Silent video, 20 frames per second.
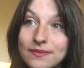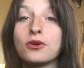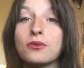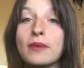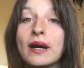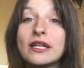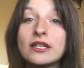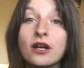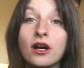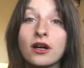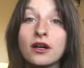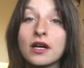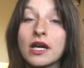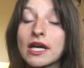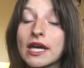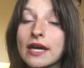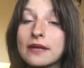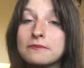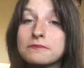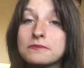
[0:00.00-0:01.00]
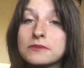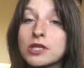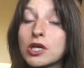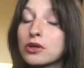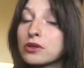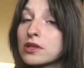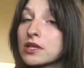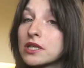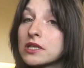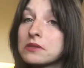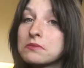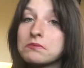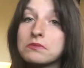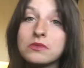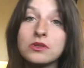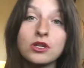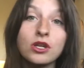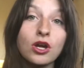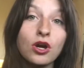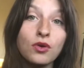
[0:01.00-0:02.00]
So my dog, again, totally
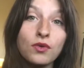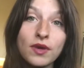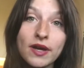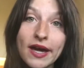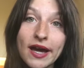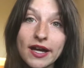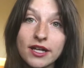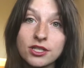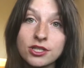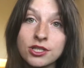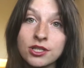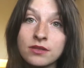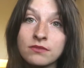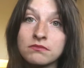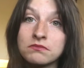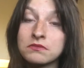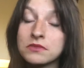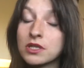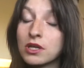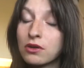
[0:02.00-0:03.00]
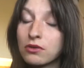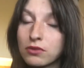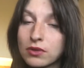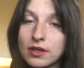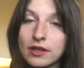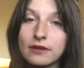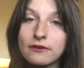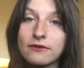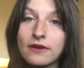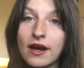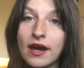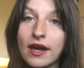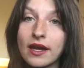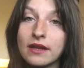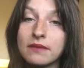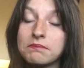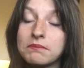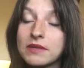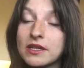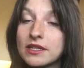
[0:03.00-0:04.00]
no reaction, totally
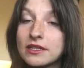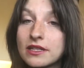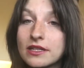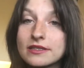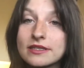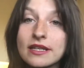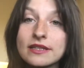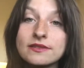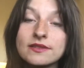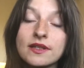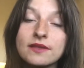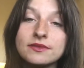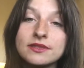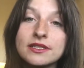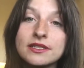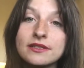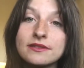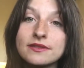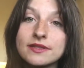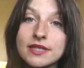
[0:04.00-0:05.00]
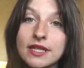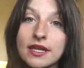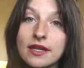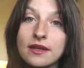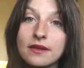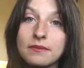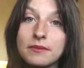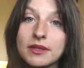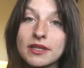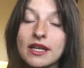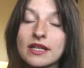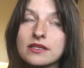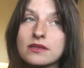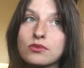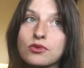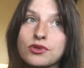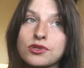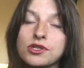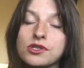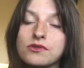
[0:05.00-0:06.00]
fine. He does have sensitive skin, but that's
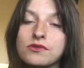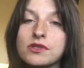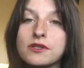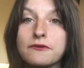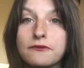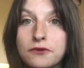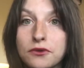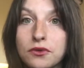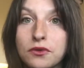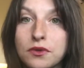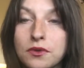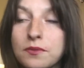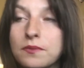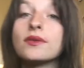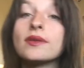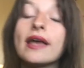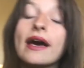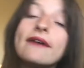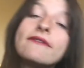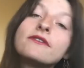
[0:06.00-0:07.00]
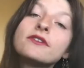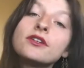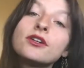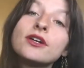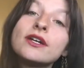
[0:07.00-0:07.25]
more due to food. The lavender